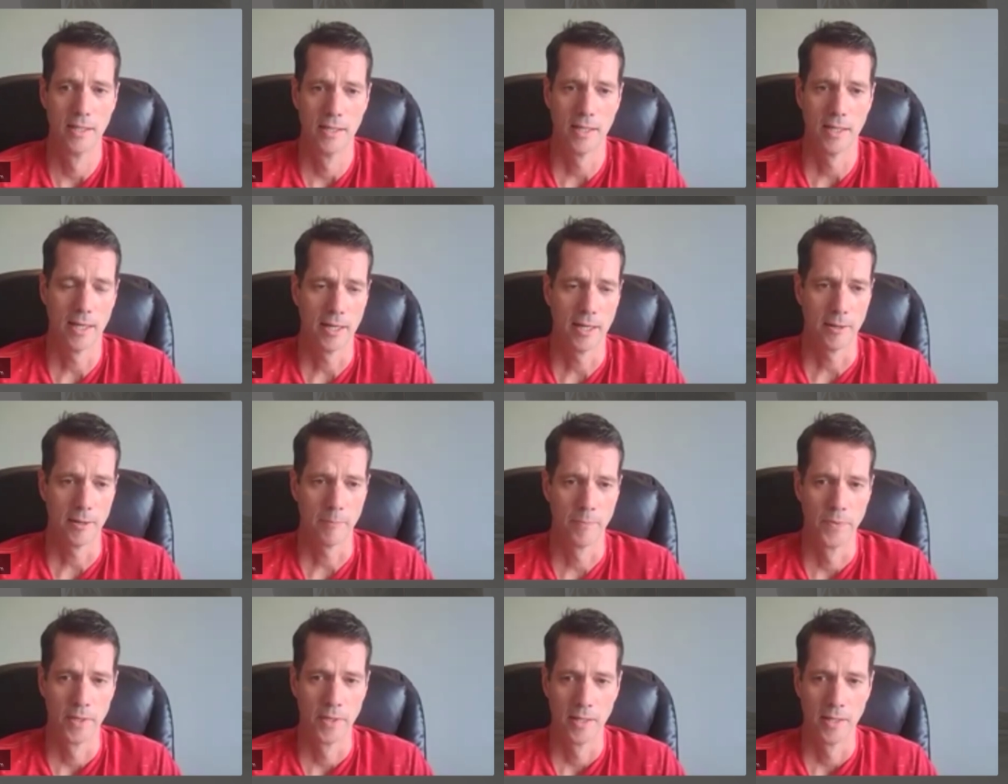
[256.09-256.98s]

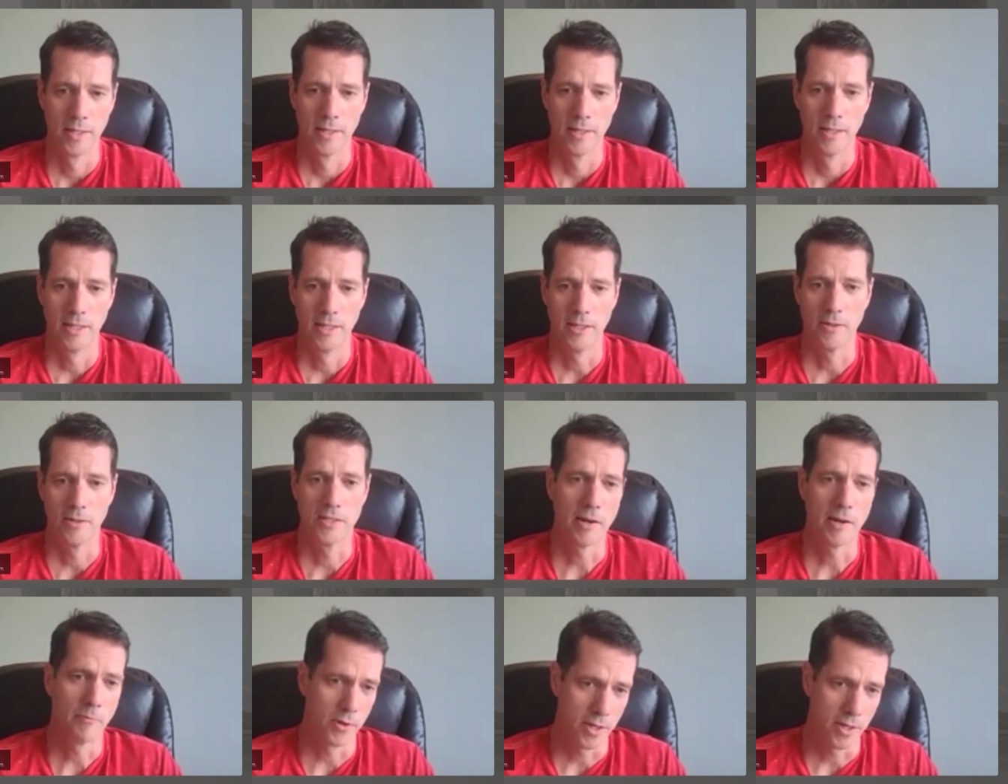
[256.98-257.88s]
Um, you know,
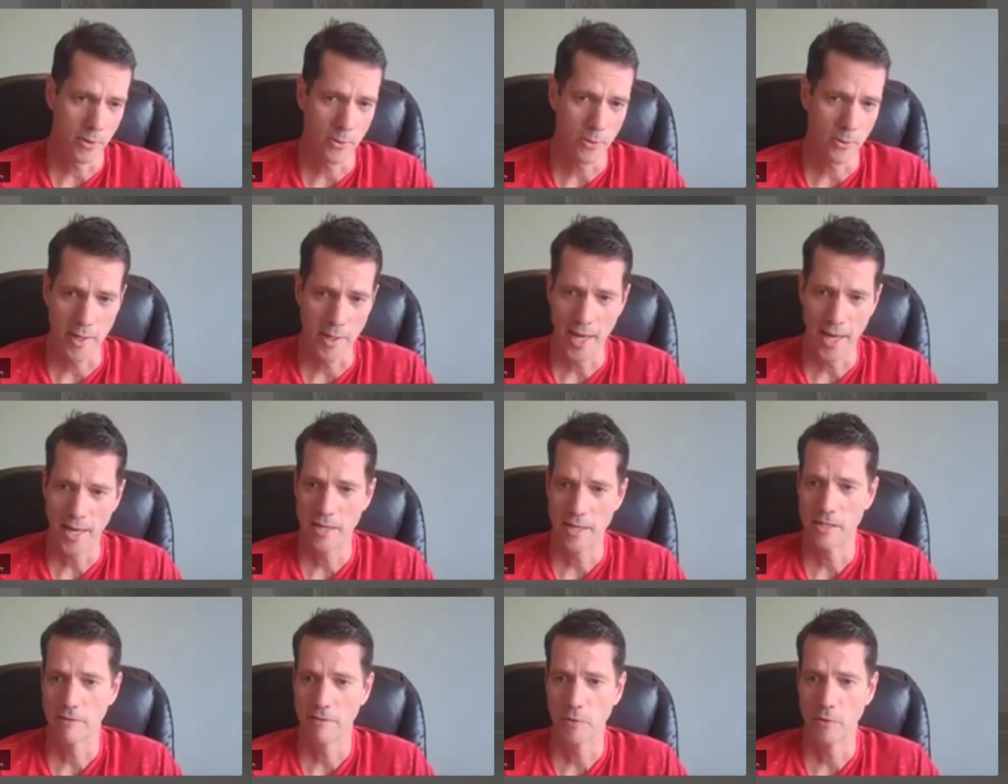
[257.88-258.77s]
except for the whole
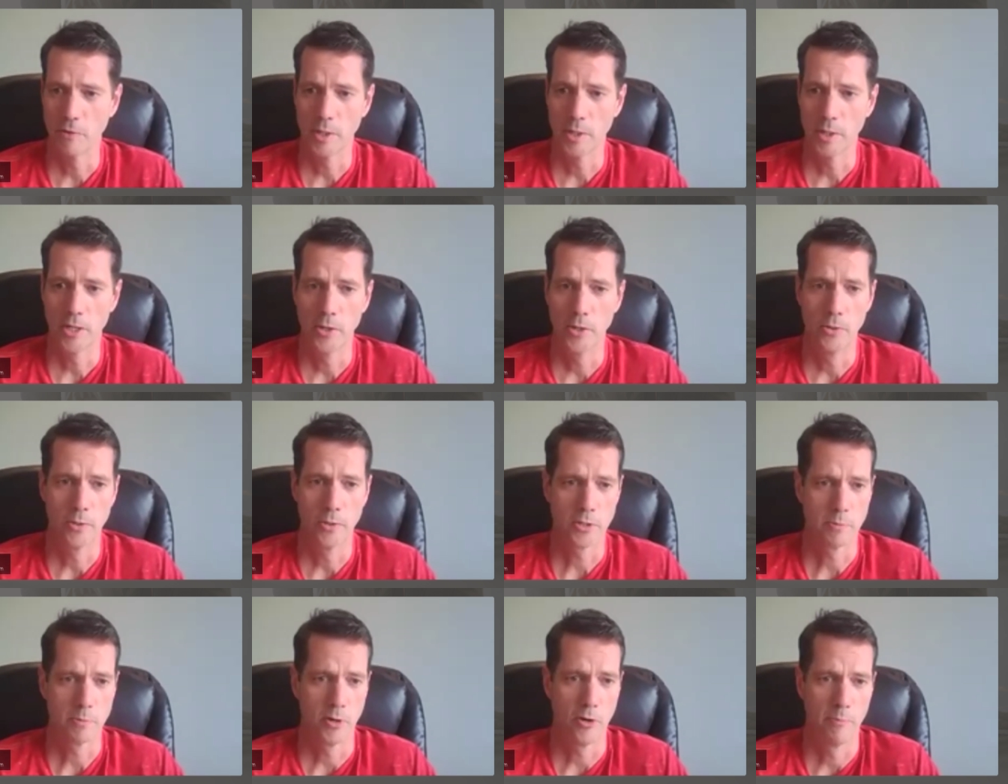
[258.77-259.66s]
adage of if you want to own a
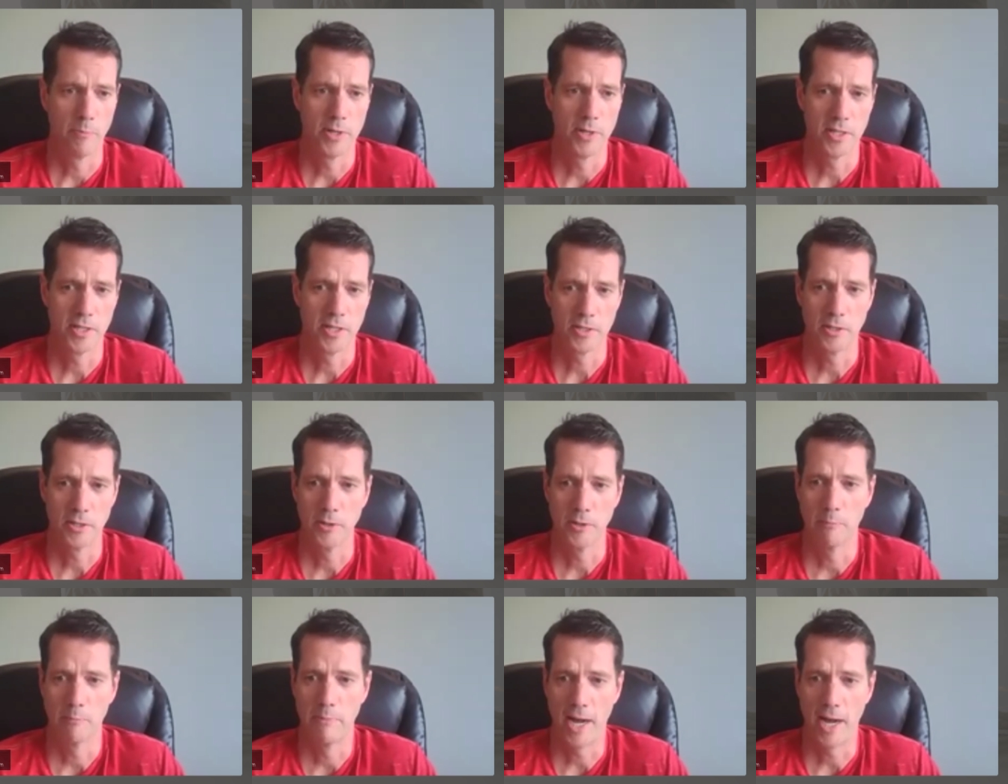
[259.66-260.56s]
small business, you
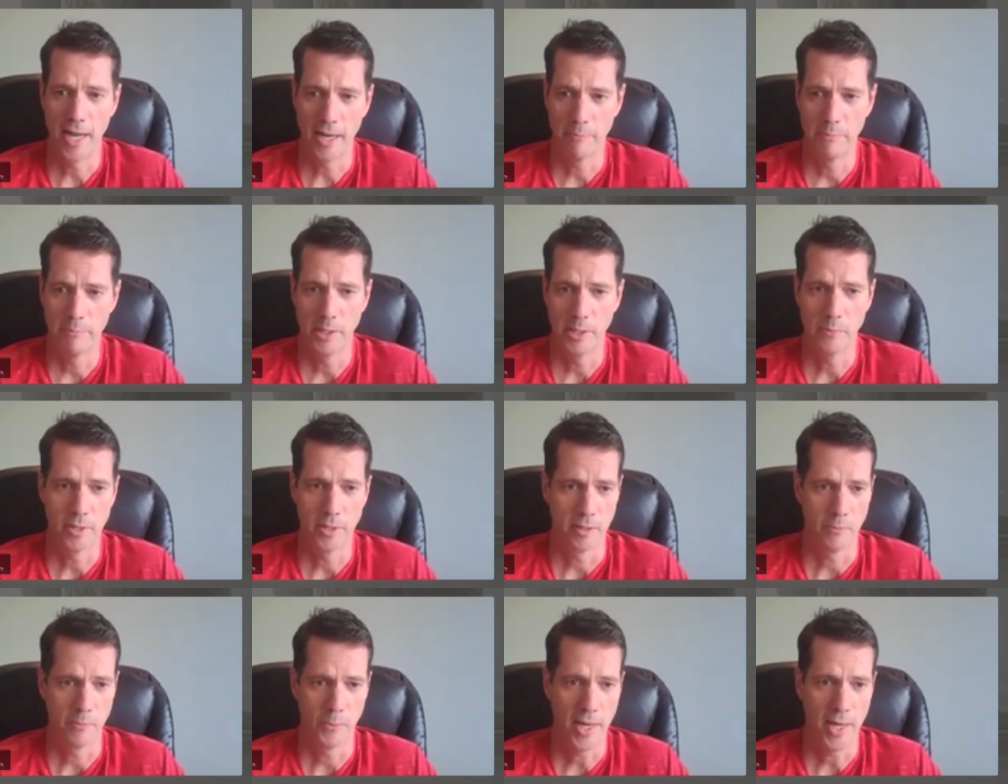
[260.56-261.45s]
know, buy a big one
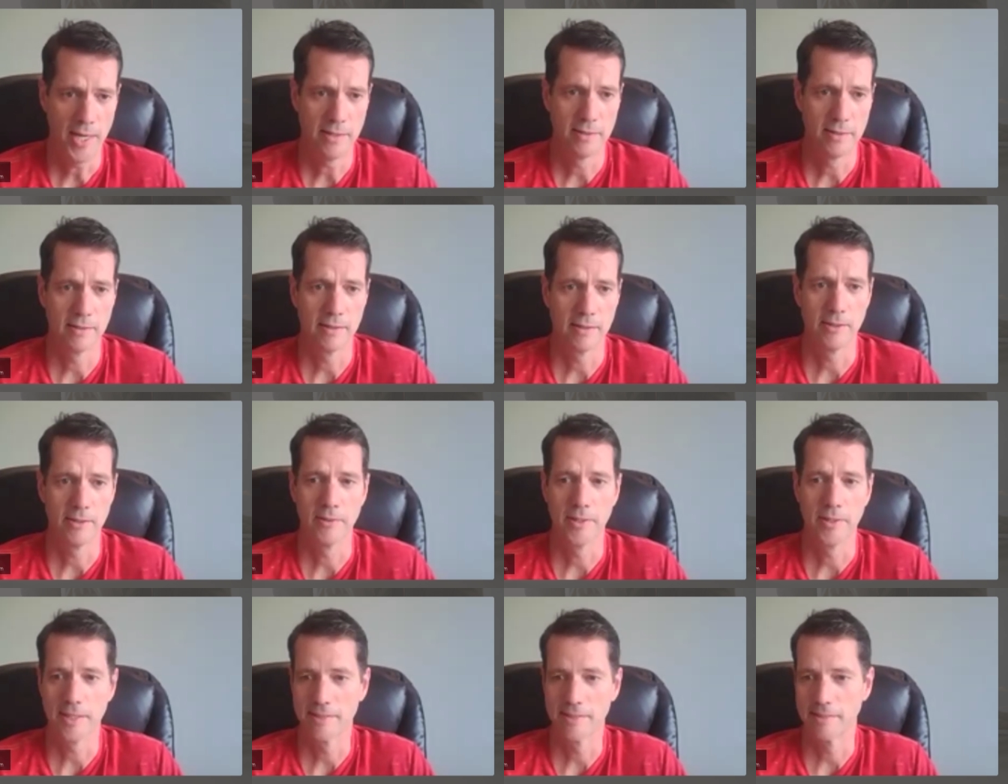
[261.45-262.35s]
and wait. You know,
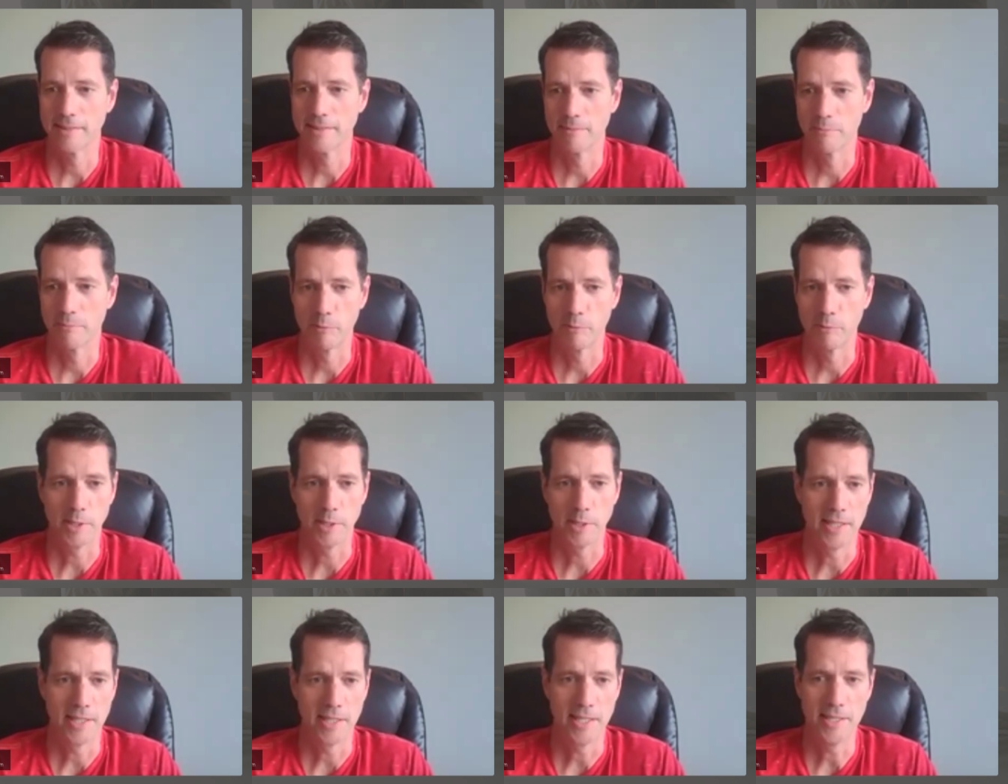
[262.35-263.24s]
that's
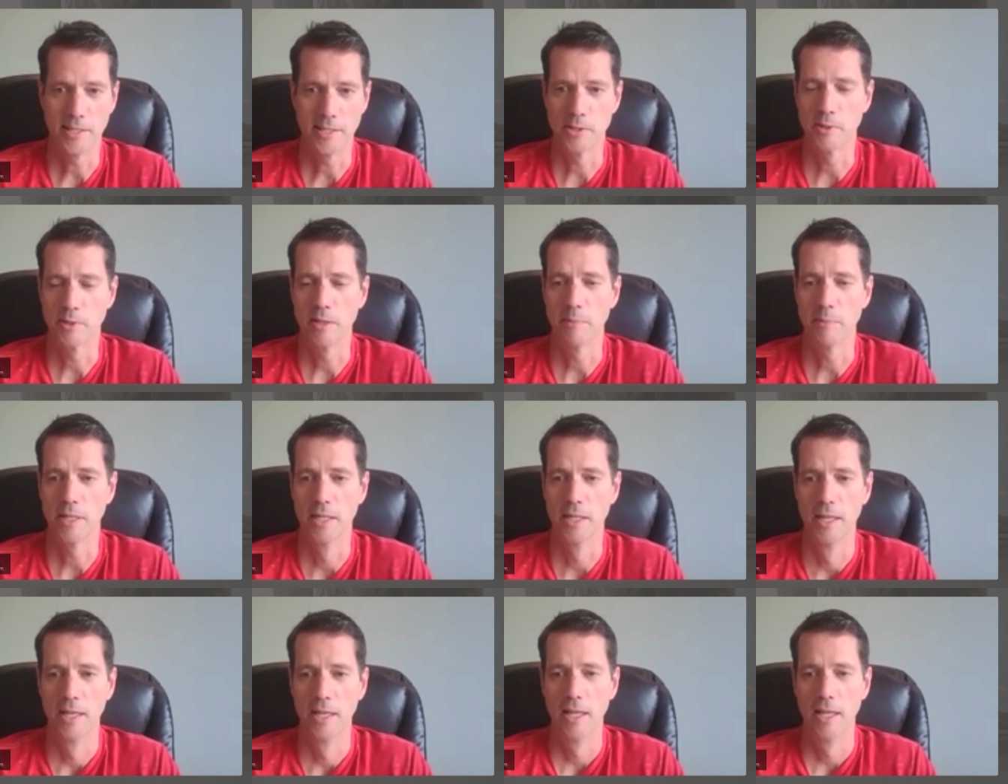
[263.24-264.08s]
probably the easiest way to do it.